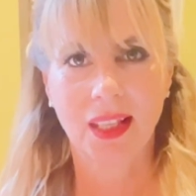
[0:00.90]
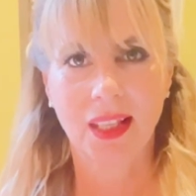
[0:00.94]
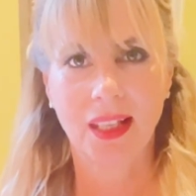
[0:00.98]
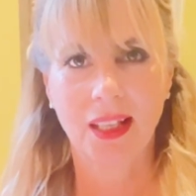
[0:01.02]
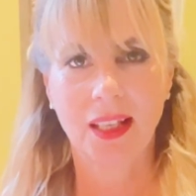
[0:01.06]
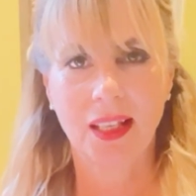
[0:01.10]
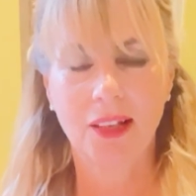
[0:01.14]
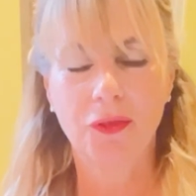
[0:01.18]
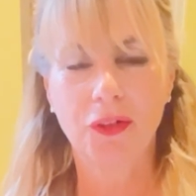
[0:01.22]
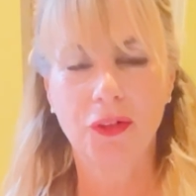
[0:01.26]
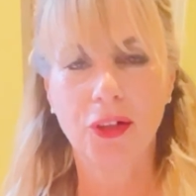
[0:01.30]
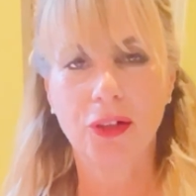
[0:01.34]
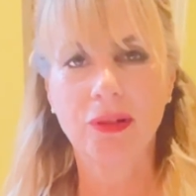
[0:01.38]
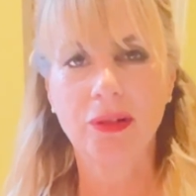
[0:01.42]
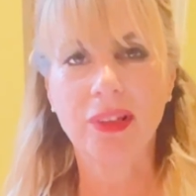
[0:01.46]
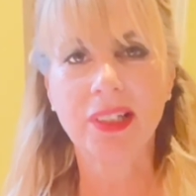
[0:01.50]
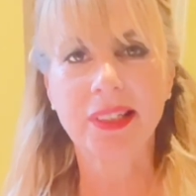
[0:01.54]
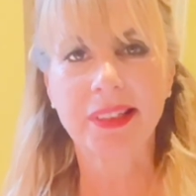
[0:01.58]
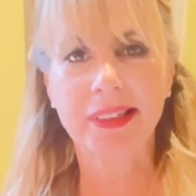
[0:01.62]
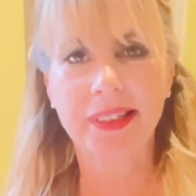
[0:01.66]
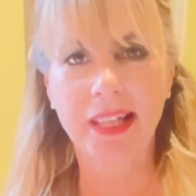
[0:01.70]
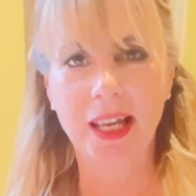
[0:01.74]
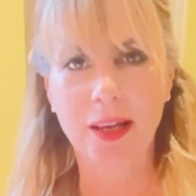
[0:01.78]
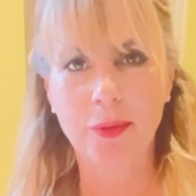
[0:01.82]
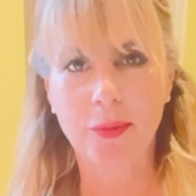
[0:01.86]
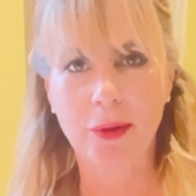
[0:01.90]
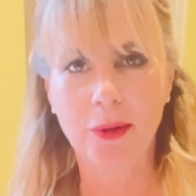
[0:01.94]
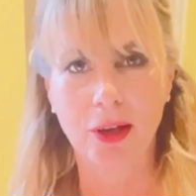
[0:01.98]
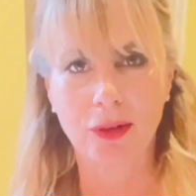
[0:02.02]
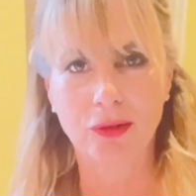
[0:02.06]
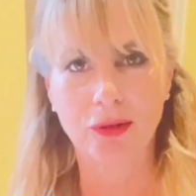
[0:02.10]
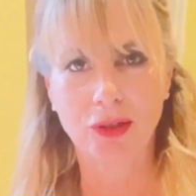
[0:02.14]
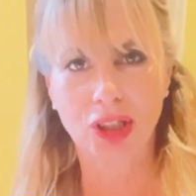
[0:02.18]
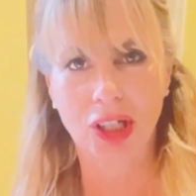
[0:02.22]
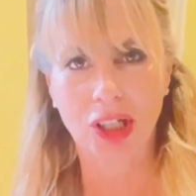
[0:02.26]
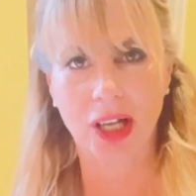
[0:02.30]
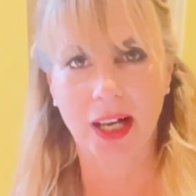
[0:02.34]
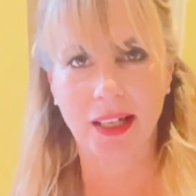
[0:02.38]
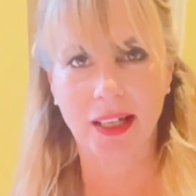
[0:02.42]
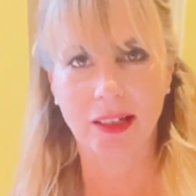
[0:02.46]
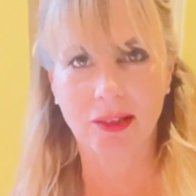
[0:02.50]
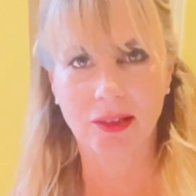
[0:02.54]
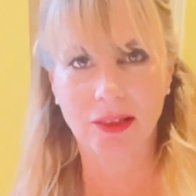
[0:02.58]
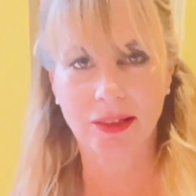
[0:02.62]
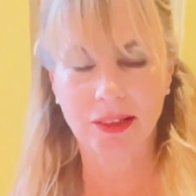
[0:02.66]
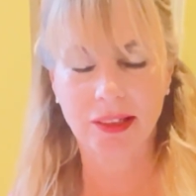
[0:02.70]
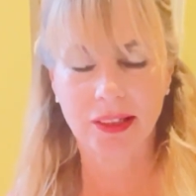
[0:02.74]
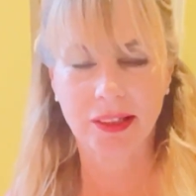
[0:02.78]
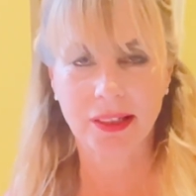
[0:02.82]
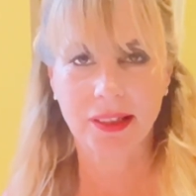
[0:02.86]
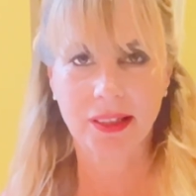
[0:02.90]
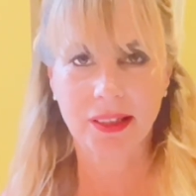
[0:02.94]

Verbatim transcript: if you're the scapegoat child,